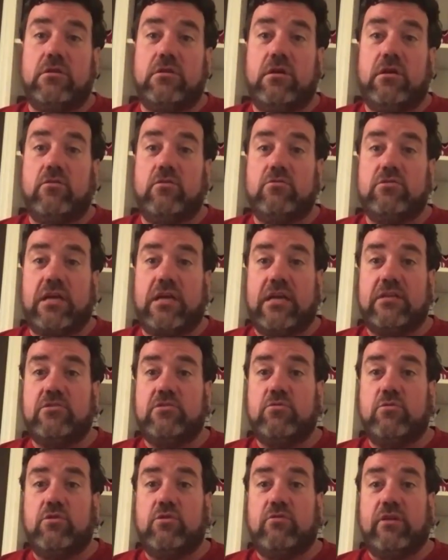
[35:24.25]
Those guys
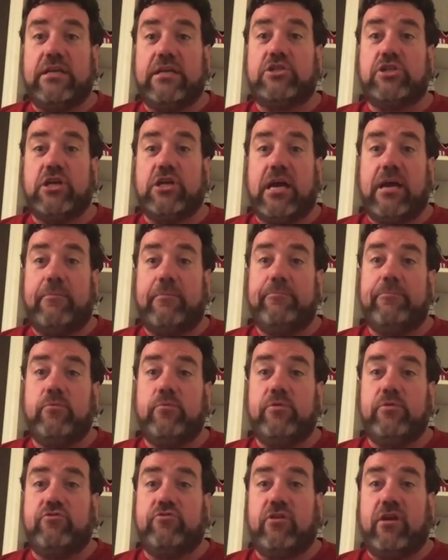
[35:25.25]
do a great job
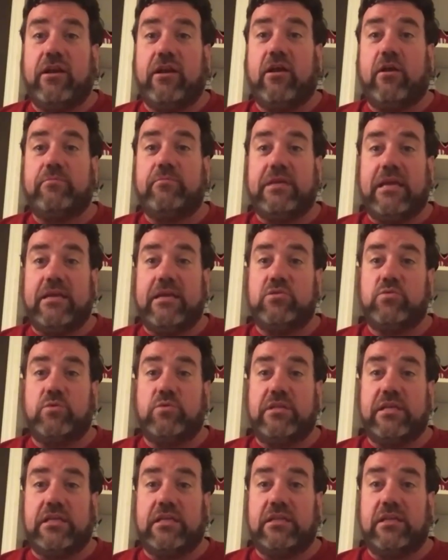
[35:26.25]
with trying to update us
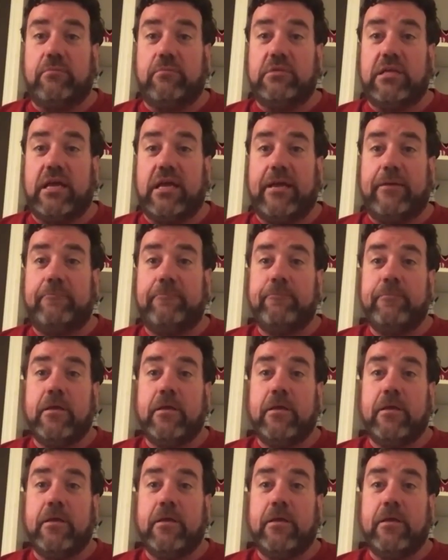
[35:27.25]
with the alumni.